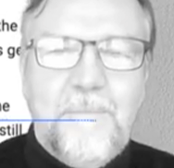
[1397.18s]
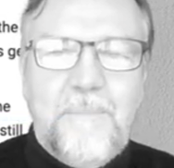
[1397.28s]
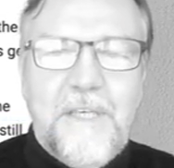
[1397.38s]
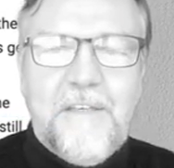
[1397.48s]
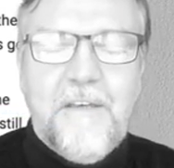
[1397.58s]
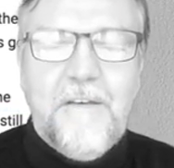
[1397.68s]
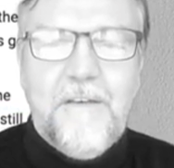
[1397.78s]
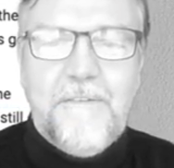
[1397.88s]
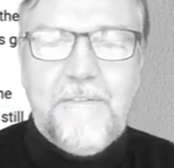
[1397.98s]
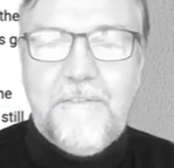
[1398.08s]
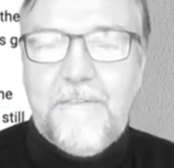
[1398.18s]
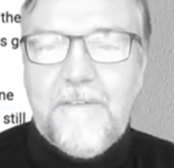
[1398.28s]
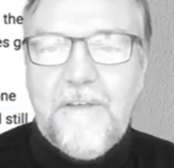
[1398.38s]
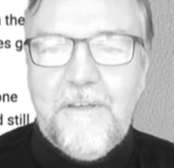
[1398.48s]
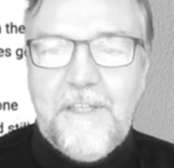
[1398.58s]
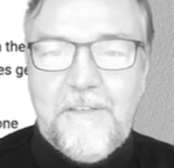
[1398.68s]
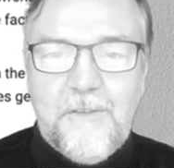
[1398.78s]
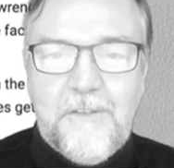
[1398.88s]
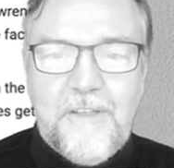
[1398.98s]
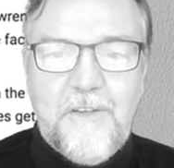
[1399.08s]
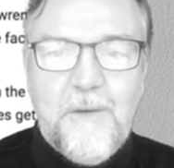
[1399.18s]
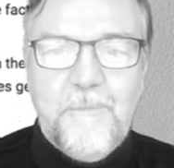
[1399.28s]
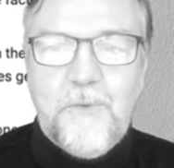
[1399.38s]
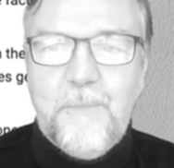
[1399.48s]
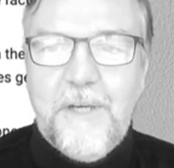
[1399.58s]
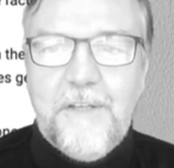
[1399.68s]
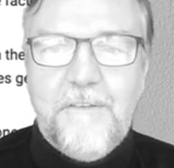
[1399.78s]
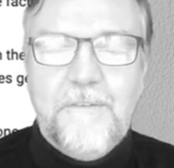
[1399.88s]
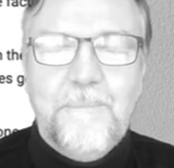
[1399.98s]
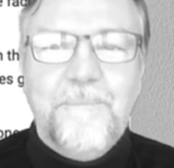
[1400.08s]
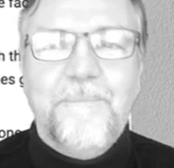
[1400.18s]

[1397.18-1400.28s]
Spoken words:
because it could come to bite us.